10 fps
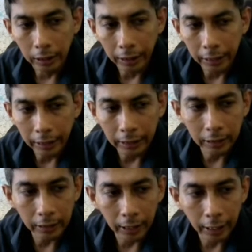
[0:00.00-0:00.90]
in
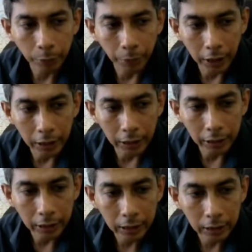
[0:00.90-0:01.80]
the SP
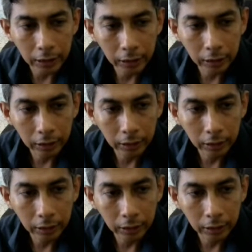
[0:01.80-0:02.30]
register